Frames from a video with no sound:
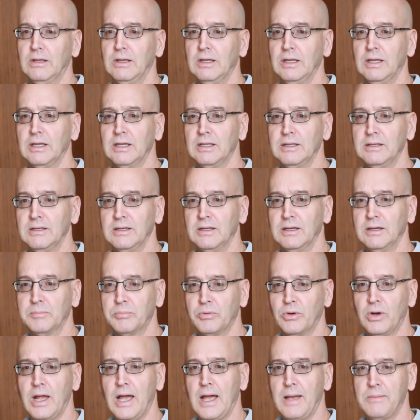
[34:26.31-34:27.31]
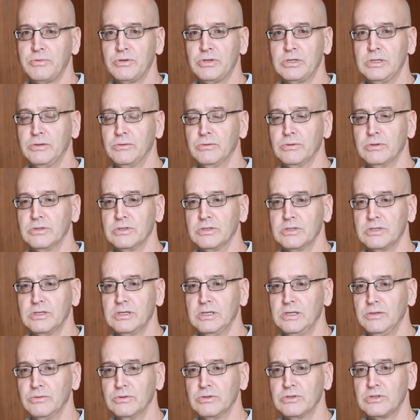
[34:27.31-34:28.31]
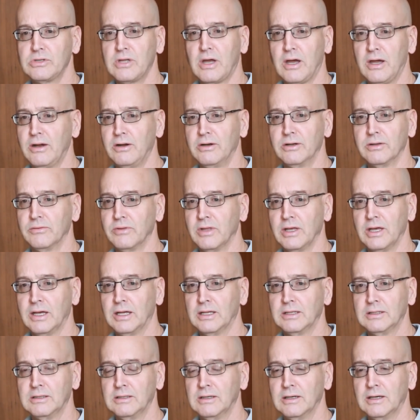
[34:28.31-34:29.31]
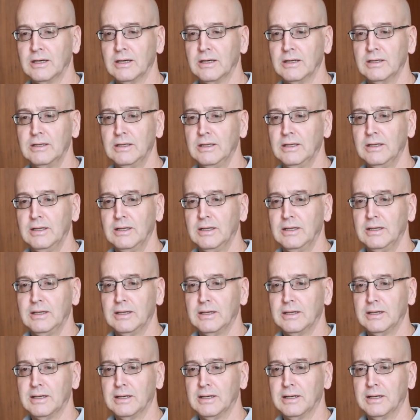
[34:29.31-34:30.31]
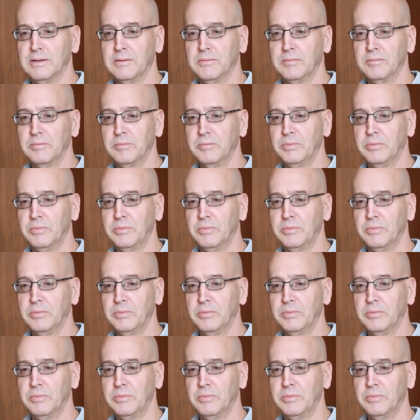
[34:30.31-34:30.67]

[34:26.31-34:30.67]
And perhaps he was tired of that, I